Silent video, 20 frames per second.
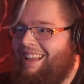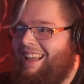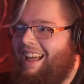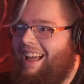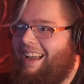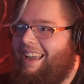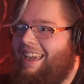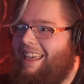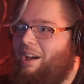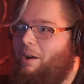I
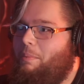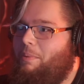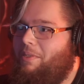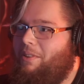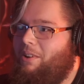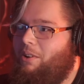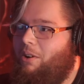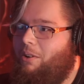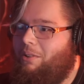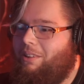can't open the
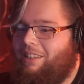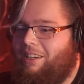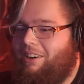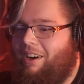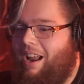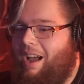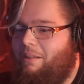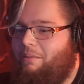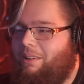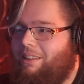door. What the
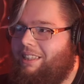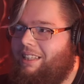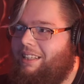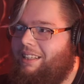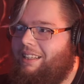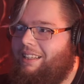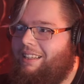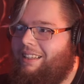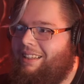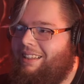crap? What the?
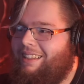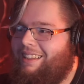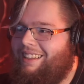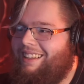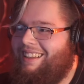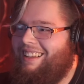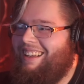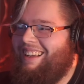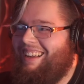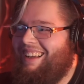
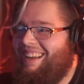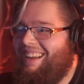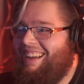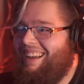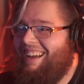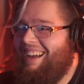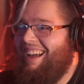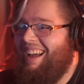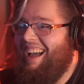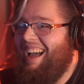Open the
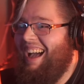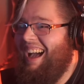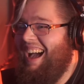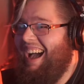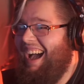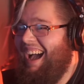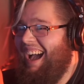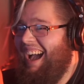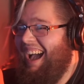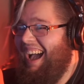fucking
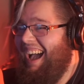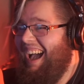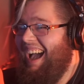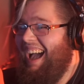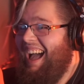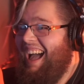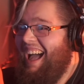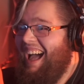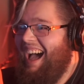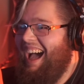door!
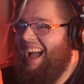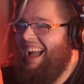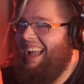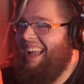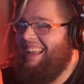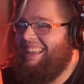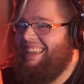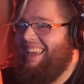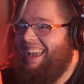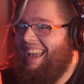
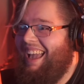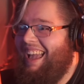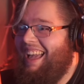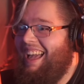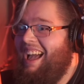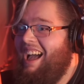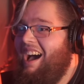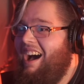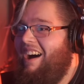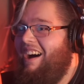
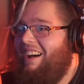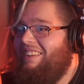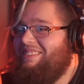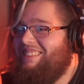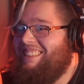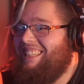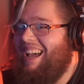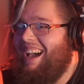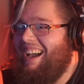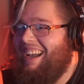Oh,
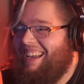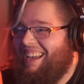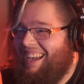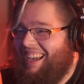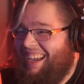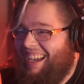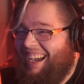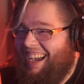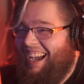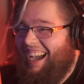
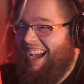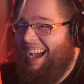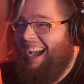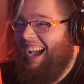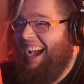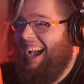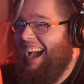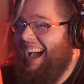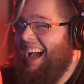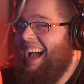I'm
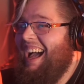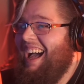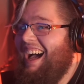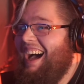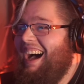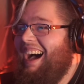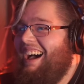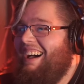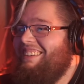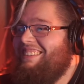stuck.
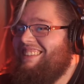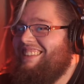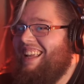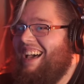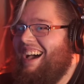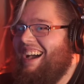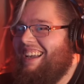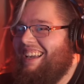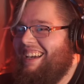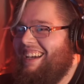I'm stuck.